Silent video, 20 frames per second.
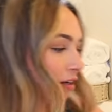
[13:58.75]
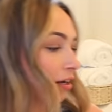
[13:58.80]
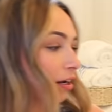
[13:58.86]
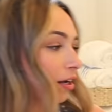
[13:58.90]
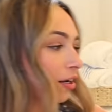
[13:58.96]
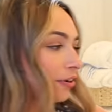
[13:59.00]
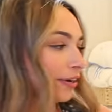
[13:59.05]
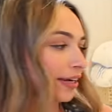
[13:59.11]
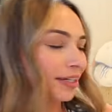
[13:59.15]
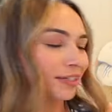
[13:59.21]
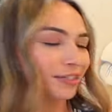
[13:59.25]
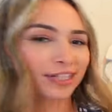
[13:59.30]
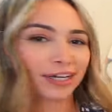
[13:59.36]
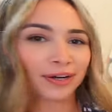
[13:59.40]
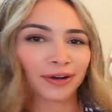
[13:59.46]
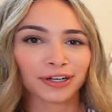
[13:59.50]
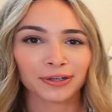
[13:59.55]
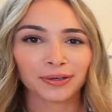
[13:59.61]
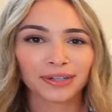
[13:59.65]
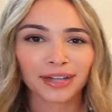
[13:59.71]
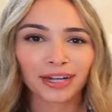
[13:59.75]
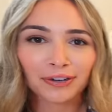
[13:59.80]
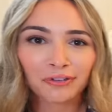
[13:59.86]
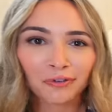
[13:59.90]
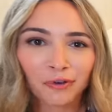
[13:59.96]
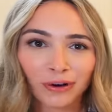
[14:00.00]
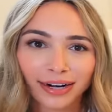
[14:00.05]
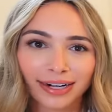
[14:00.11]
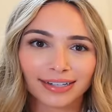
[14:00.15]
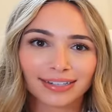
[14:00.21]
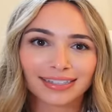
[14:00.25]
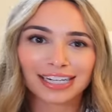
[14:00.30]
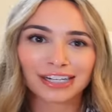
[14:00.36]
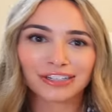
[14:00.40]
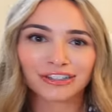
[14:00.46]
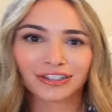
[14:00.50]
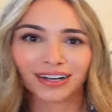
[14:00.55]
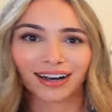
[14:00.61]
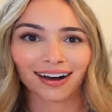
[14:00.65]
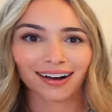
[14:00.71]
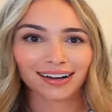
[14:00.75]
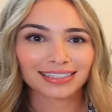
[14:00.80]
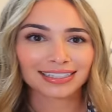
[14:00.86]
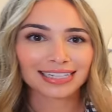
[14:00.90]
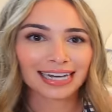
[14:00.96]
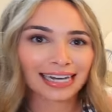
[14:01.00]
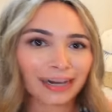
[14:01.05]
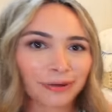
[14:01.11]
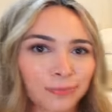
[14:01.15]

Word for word: All right, so I do a lot of organization content.